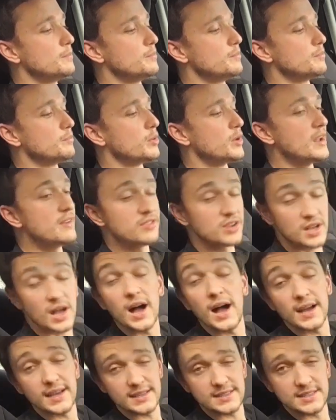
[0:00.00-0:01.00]
But every
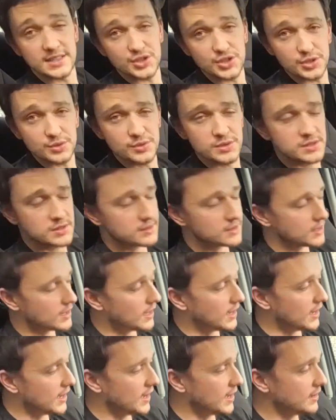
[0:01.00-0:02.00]
car gets issues,
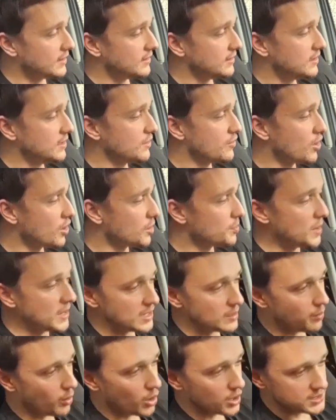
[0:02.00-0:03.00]
and you've got to pick
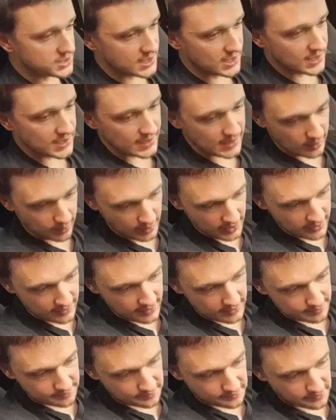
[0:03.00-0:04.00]
your poison a little bit.
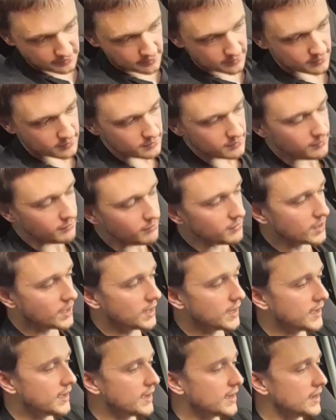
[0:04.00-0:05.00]

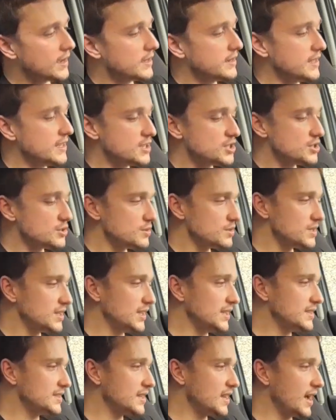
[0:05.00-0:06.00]
The issues
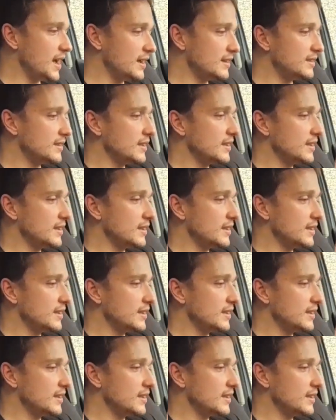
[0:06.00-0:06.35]
these get,